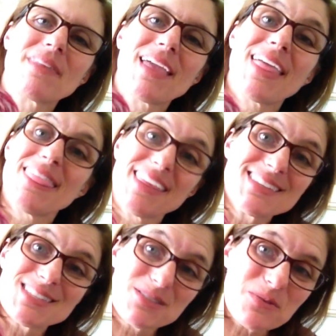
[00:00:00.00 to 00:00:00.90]
I think
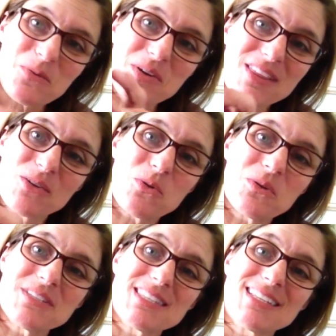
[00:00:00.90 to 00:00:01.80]
it's one of the
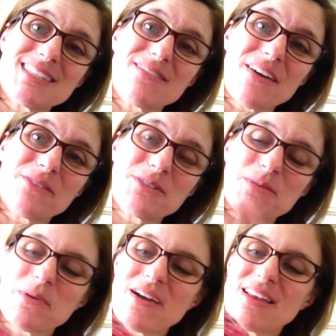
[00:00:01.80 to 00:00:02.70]
coolest things I've ever
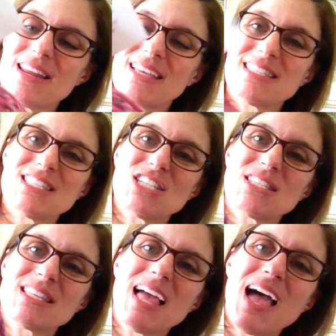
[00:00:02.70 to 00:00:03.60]
spun. It's
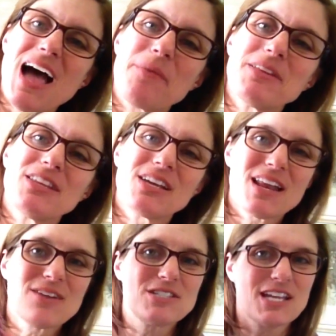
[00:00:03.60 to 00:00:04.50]
just, I mean, look at
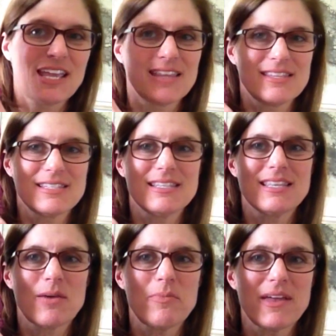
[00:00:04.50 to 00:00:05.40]
how gigantic, this is
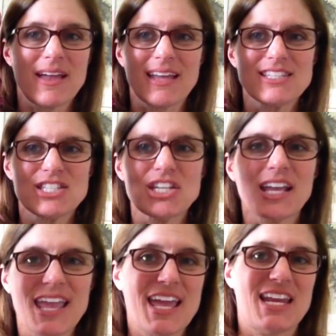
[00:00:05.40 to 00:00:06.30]
how big, it's
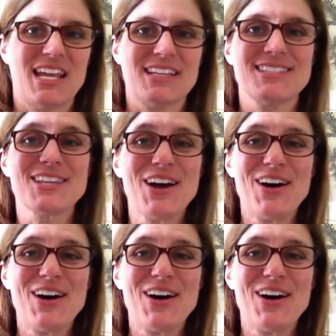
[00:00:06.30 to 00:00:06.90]
gigantic. So